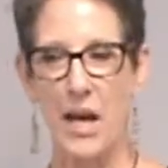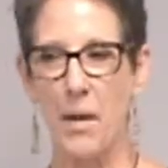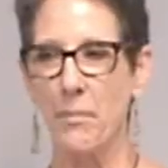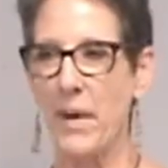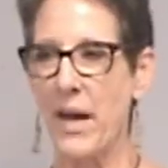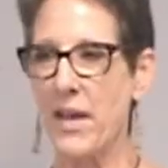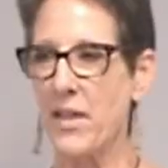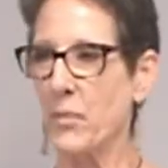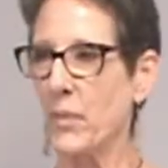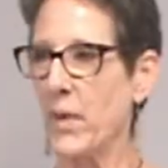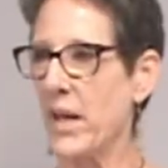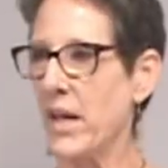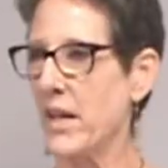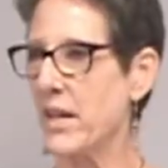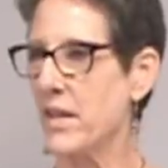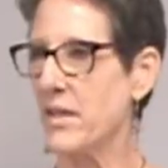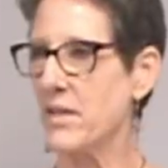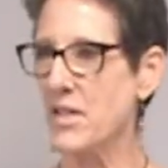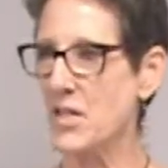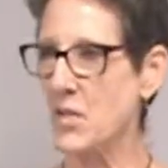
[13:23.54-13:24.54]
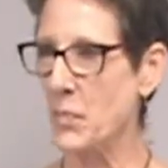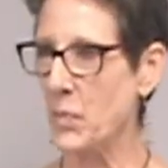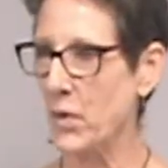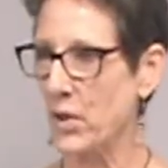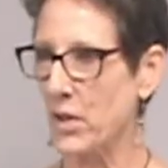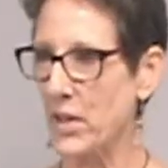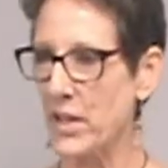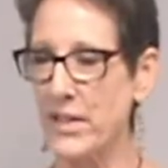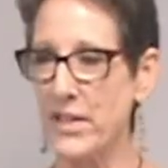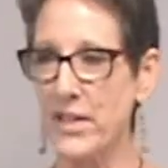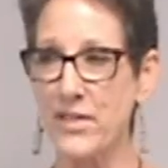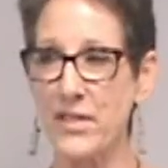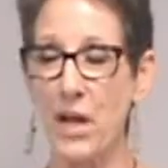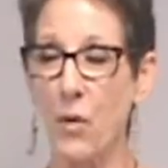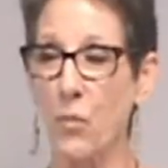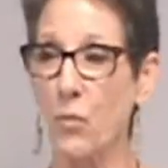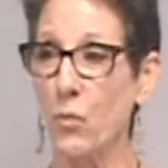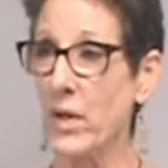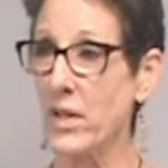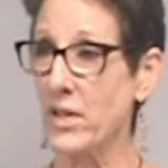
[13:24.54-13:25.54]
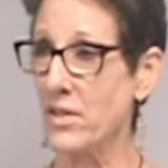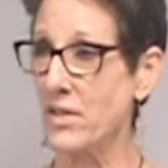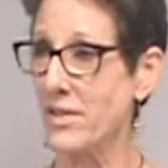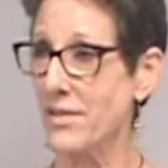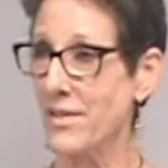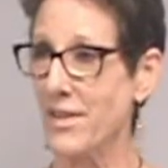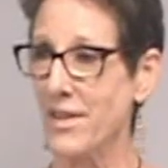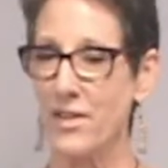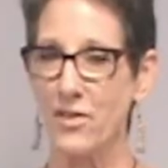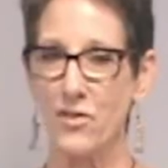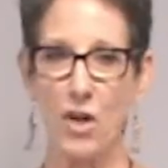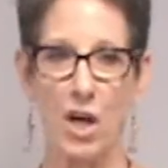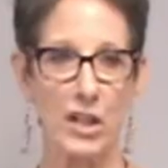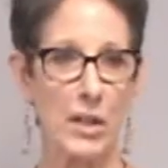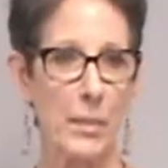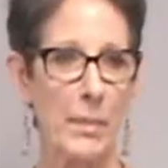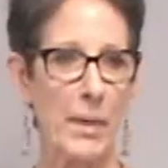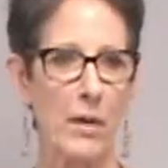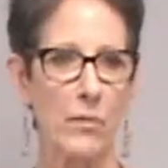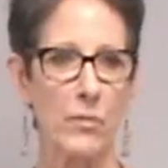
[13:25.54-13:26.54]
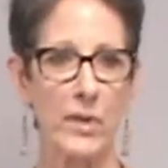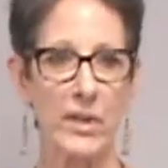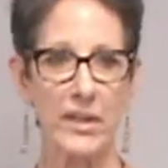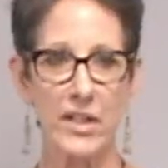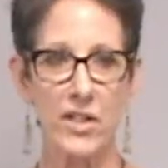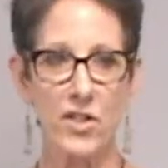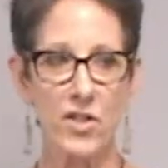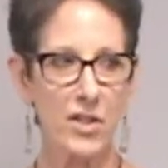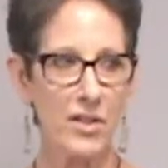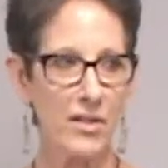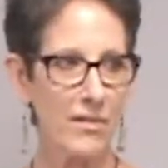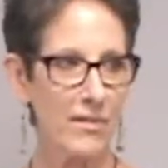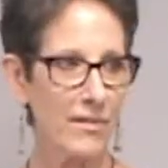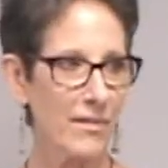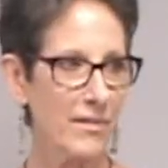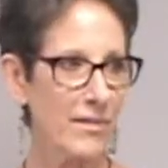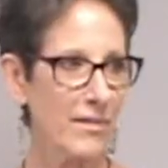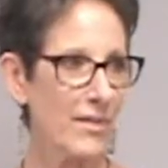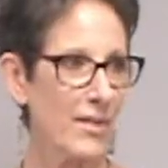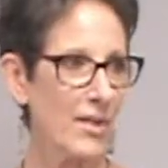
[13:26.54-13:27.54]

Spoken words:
And by the way, in this book, he does not once talk about religion